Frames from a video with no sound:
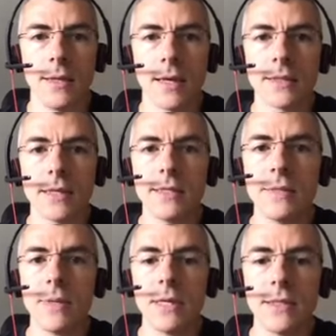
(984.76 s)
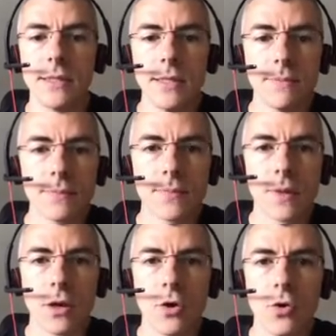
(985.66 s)
The extensibility
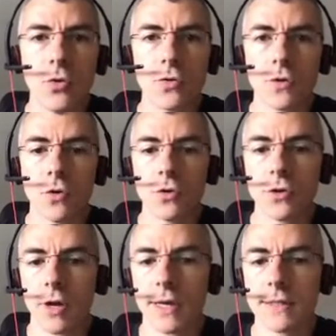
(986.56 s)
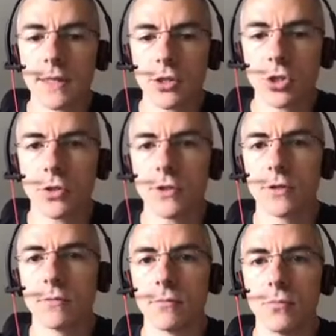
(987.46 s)
allows other
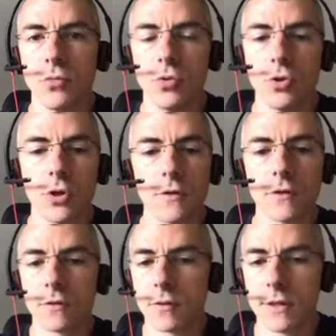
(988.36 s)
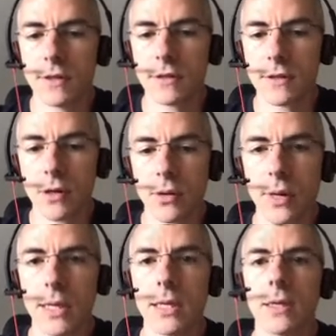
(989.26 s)
extensions, not
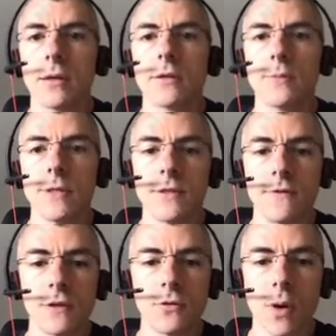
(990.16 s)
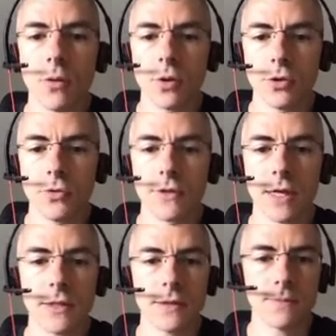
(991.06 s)
necessarily specific to our use
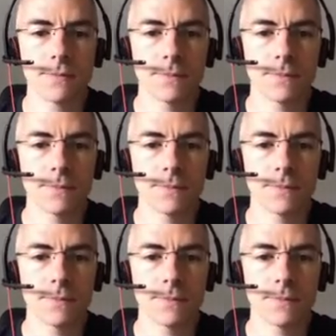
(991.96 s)
case.